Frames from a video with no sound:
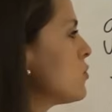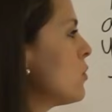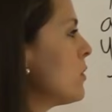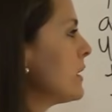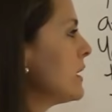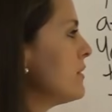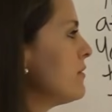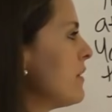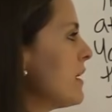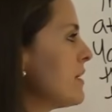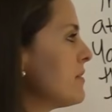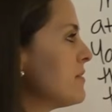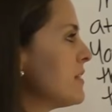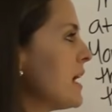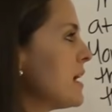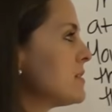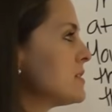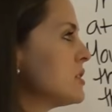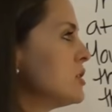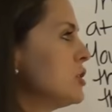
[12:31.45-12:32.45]
twenty-five
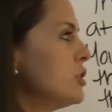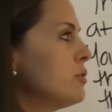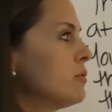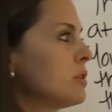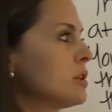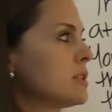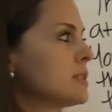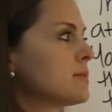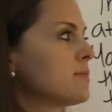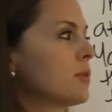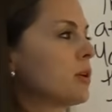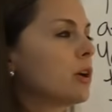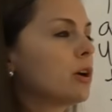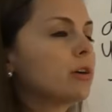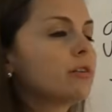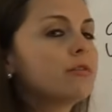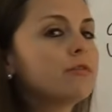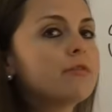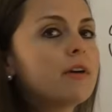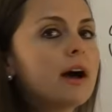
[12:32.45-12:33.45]
thousand units
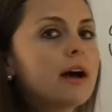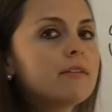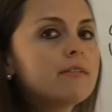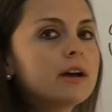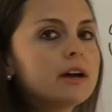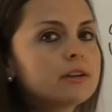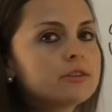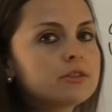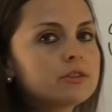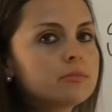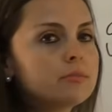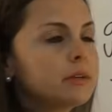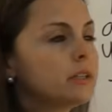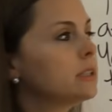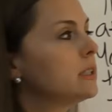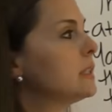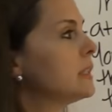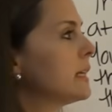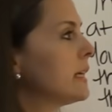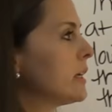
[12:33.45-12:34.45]
per five hundred
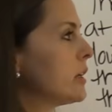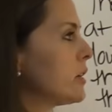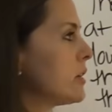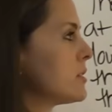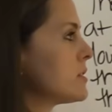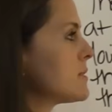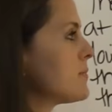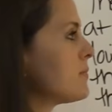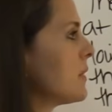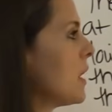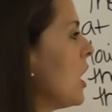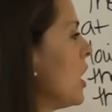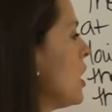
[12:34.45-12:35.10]
milliliters.